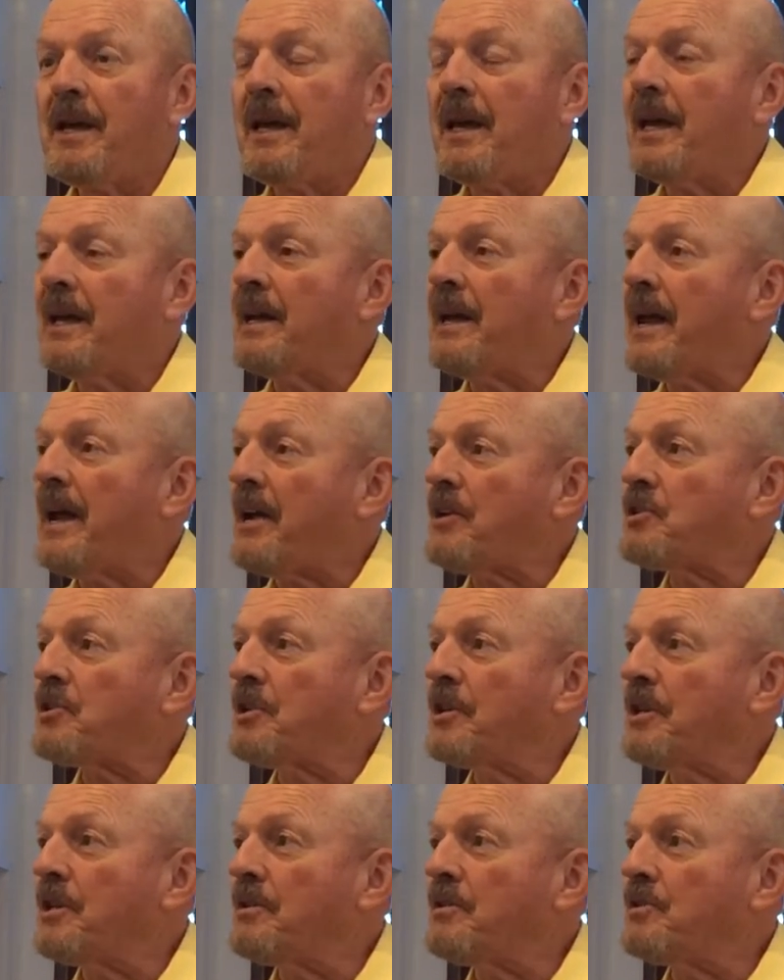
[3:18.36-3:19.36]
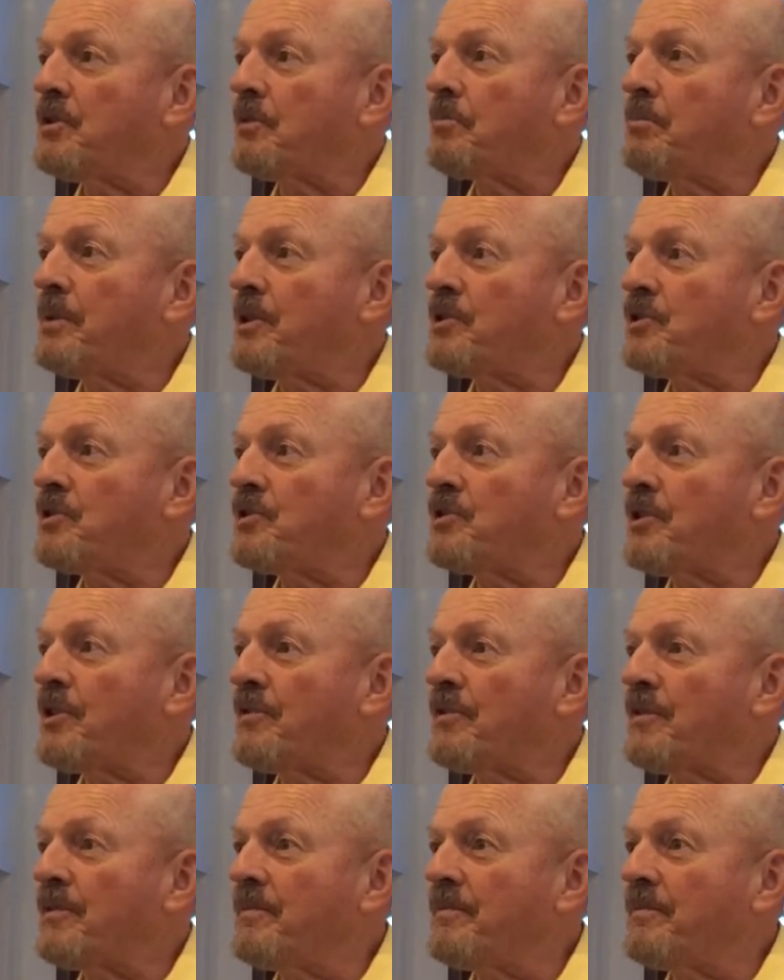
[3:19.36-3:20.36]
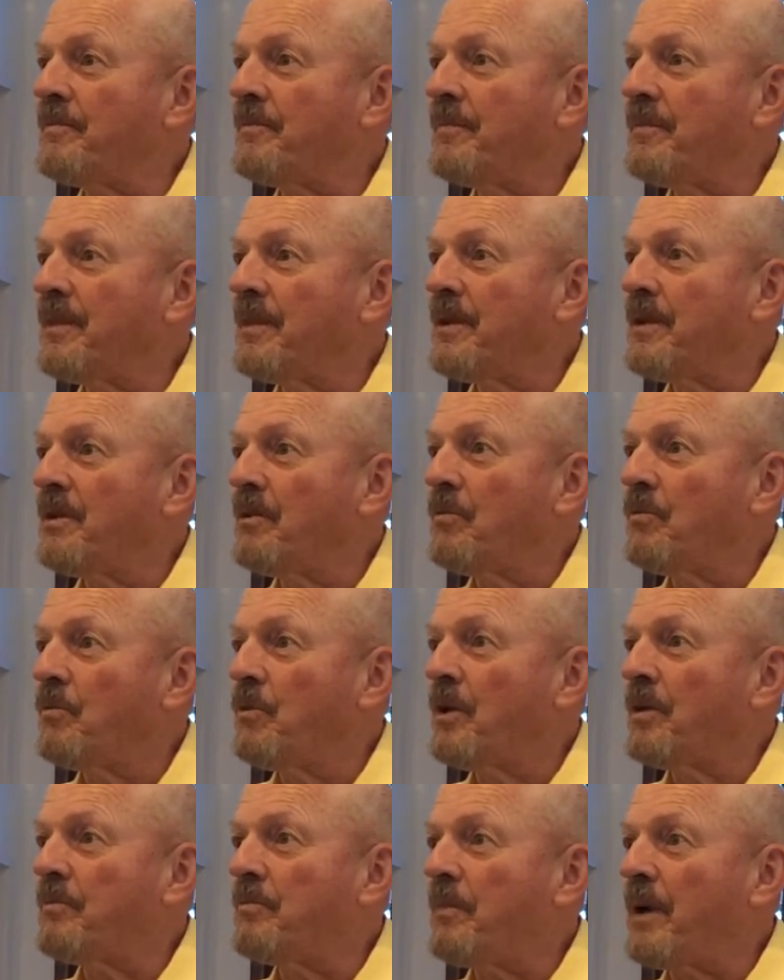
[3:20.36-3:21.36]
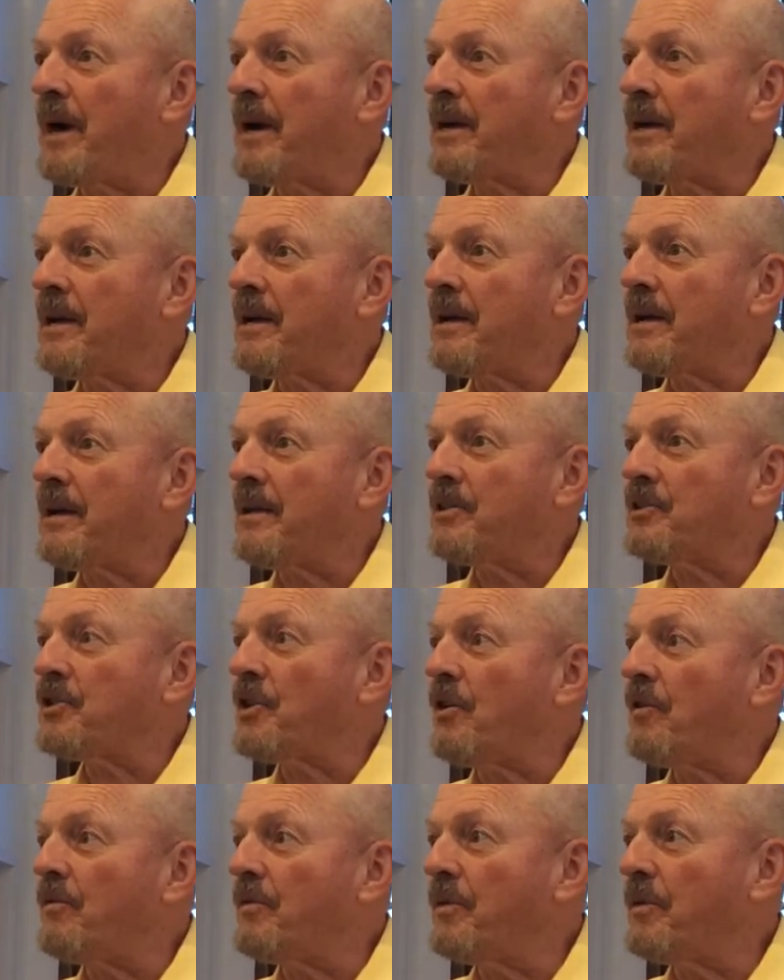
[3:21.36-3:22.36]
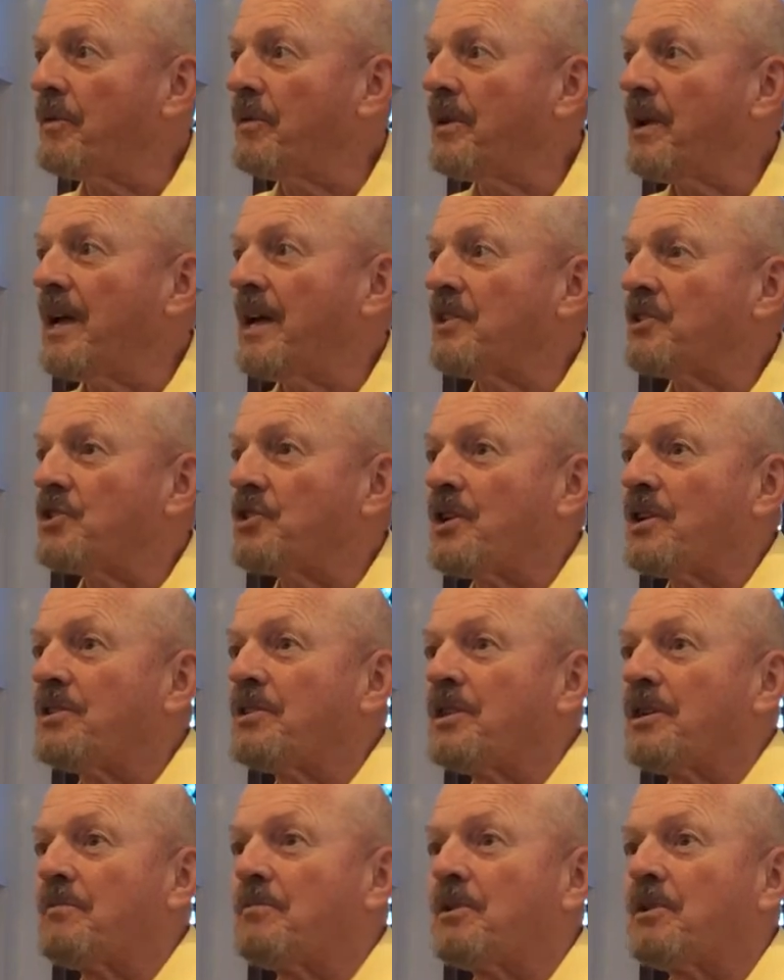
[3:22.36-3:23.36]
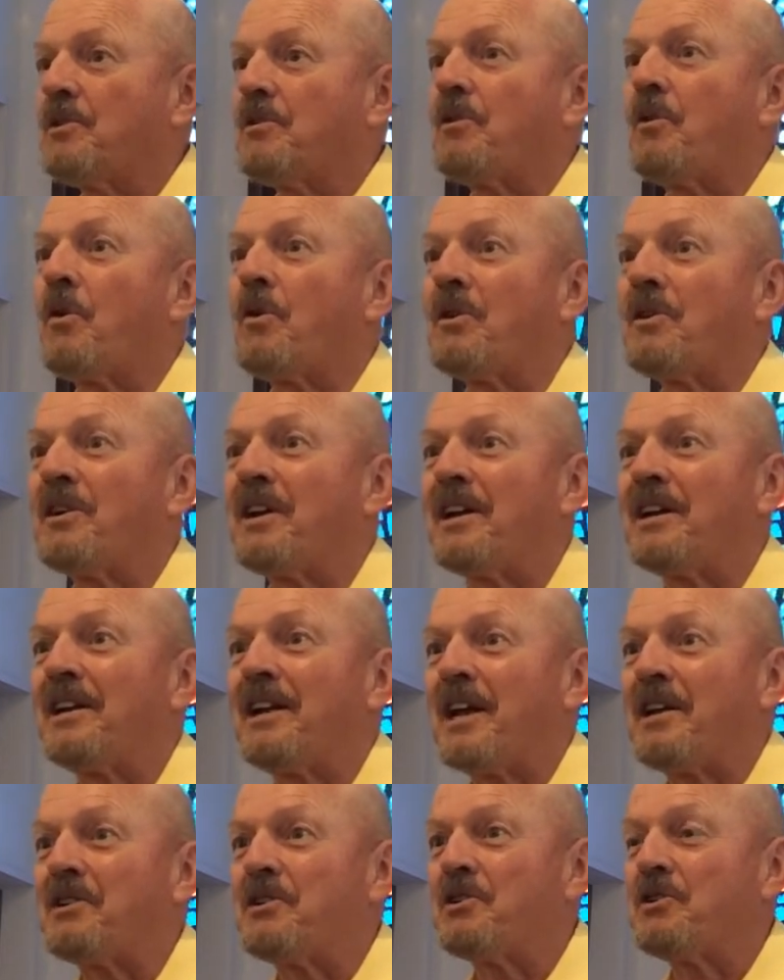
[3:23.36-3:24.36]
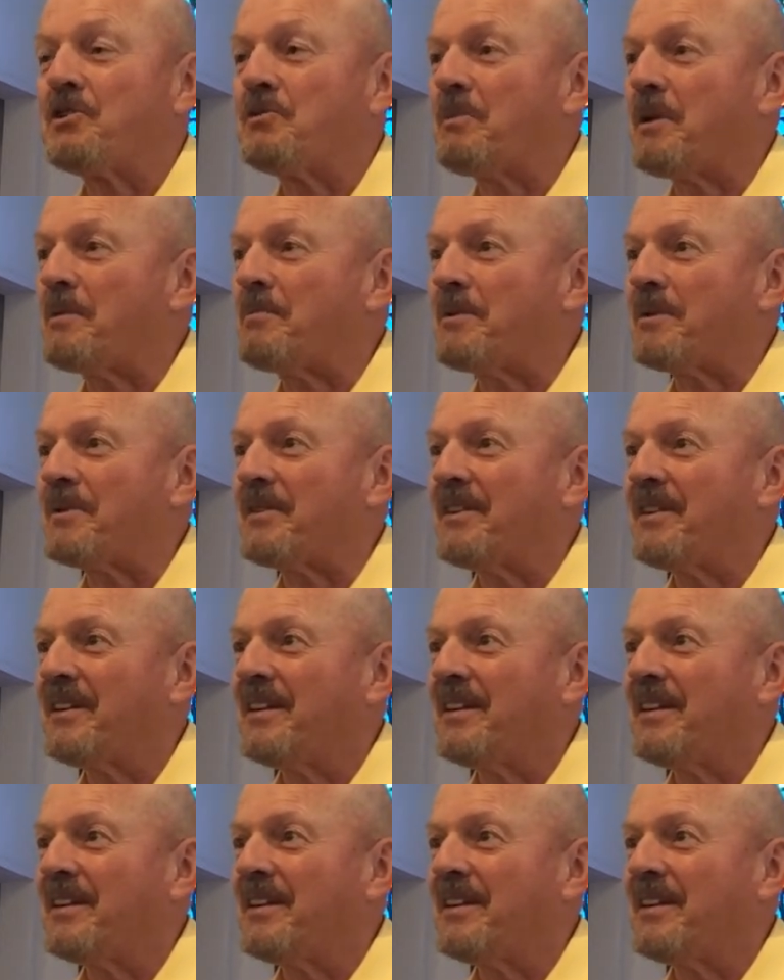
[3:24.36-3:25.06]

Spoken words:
And I actually took pictures of them with my cell phone and sent them to the Horton Headlight newspaper,